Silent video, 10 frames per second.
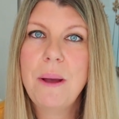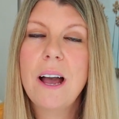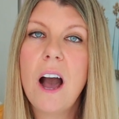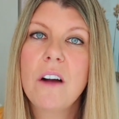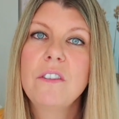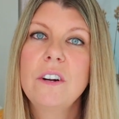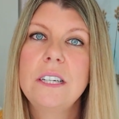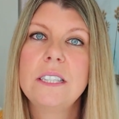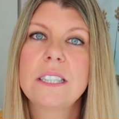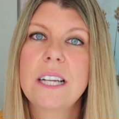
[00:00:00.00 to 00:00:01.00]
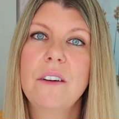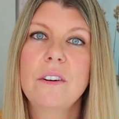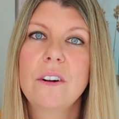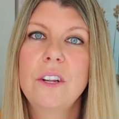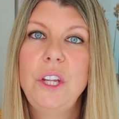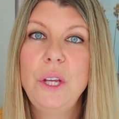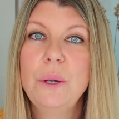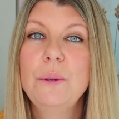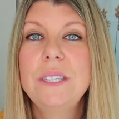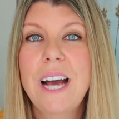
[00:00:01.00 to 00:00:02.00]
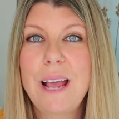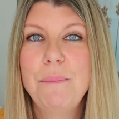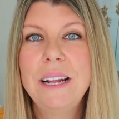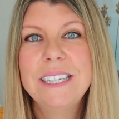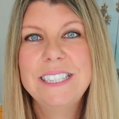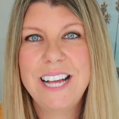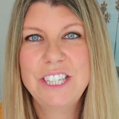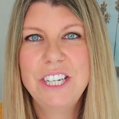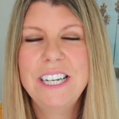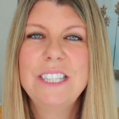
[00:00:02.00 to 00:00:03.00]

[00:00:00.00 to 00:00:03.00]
I offer a Discover You typing session.